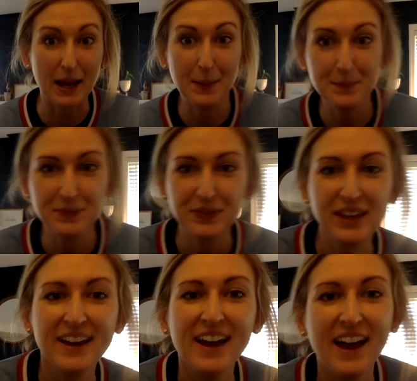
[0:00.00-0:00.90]
them.
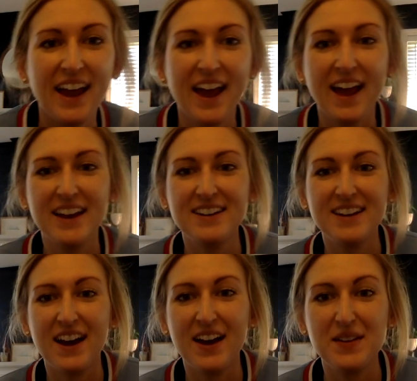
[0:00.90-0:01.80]
And
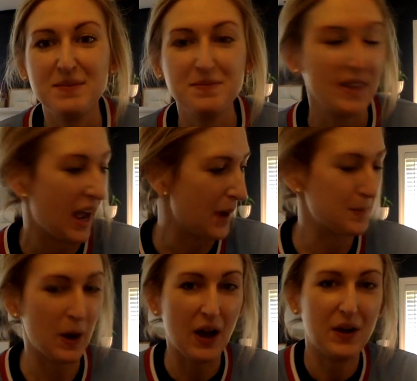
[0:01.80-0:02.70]
I brought